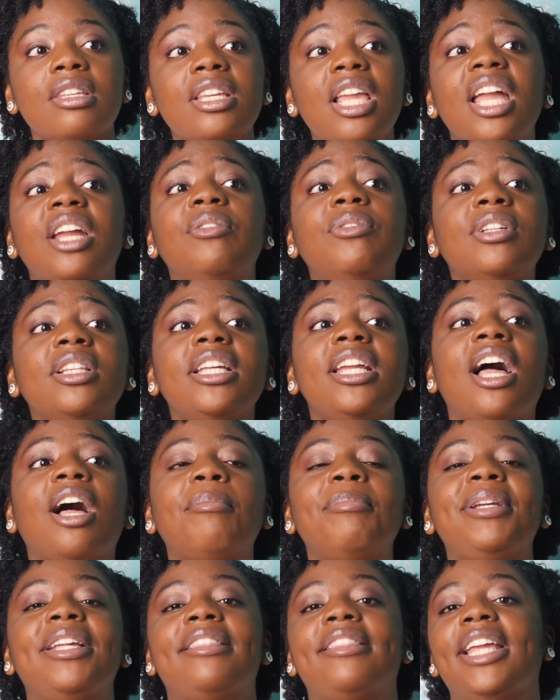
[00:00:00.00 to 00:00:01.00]
it really helped
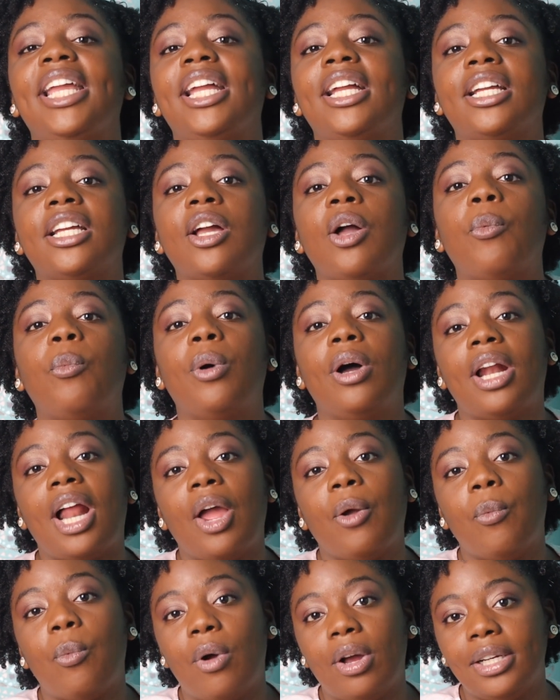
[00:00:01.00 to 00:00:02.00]
me think what
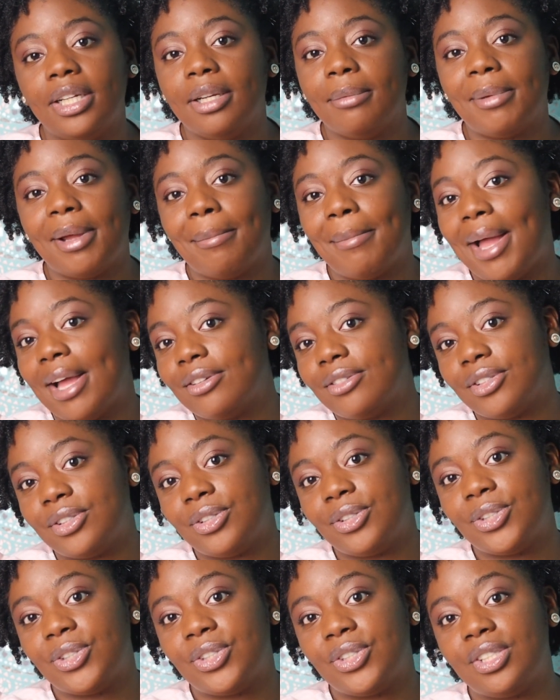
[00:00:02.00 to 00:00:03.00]
I wanted my
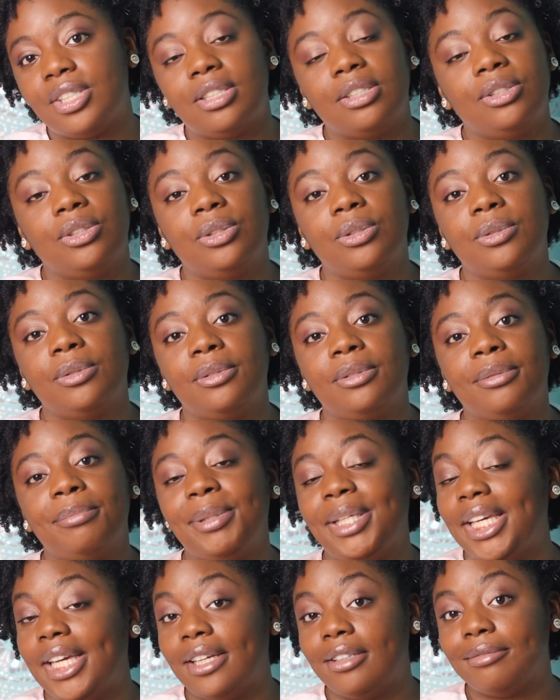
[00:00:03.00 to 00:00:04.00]
master's to
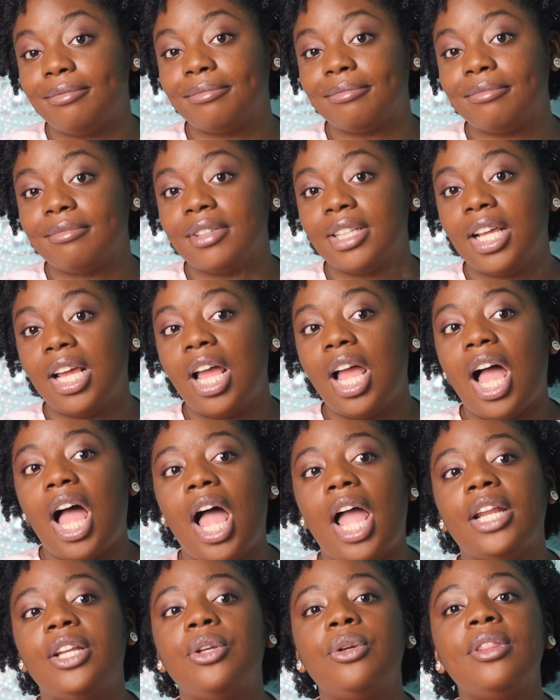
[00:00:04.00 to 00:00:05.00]
be in.
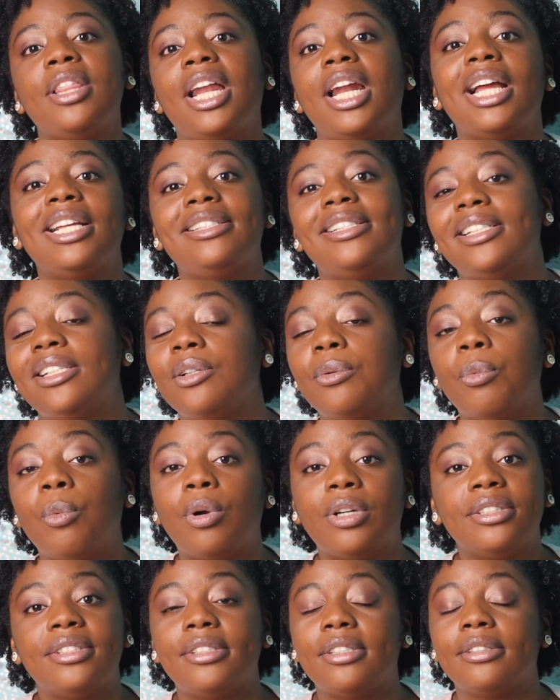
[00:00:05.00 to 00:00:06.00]
I knew that I didn't
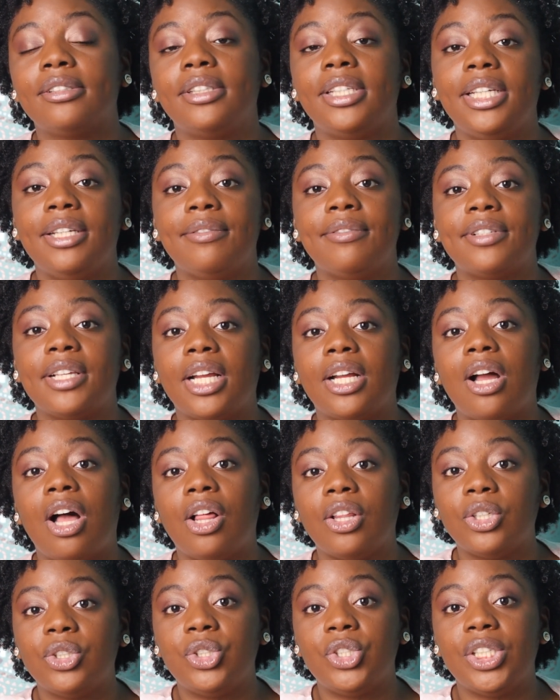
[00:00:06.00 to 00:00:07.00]
want to leave
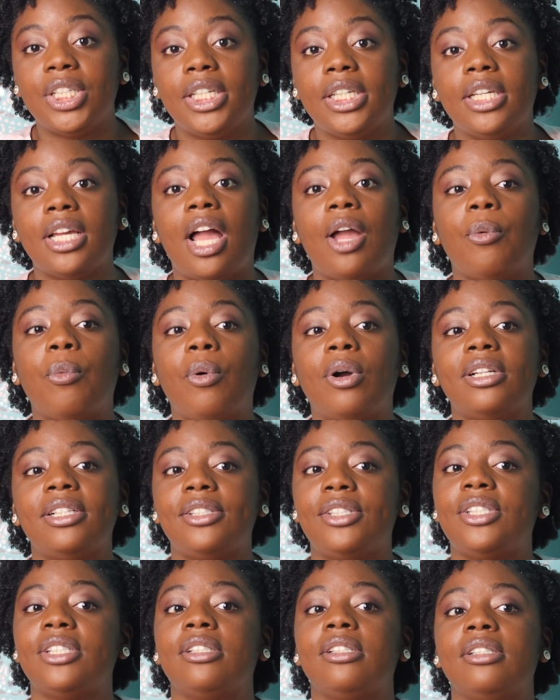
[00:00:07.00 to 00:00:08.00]
psychology. I wanted
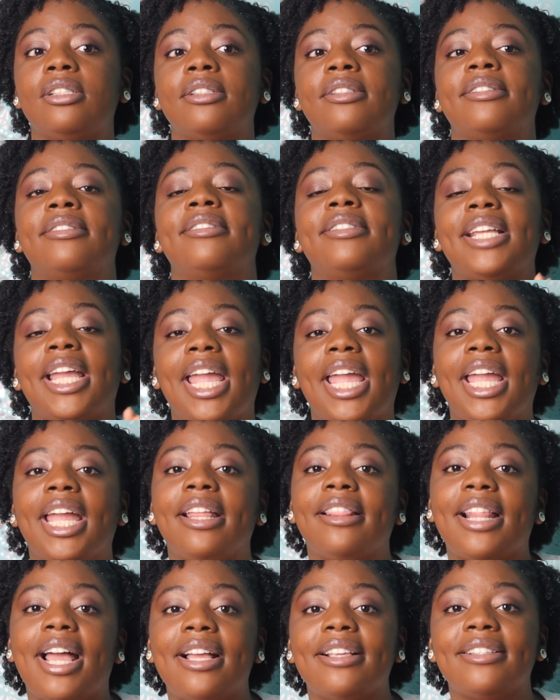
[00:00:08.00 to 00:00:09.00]
to stay
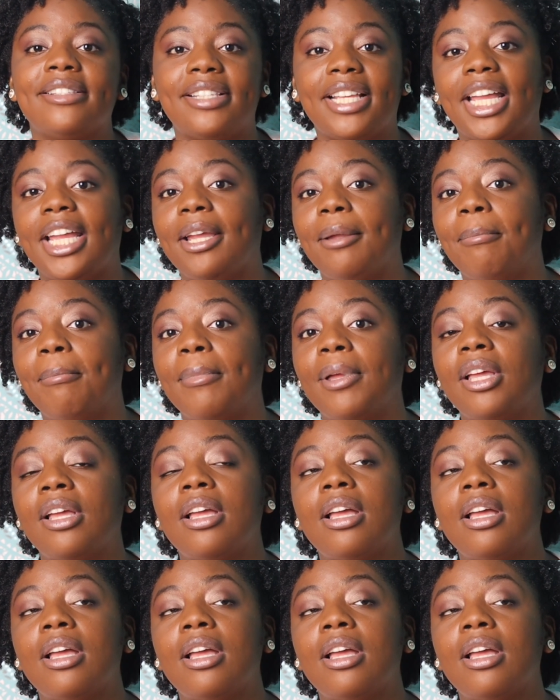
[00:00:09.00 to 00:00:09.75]
in that same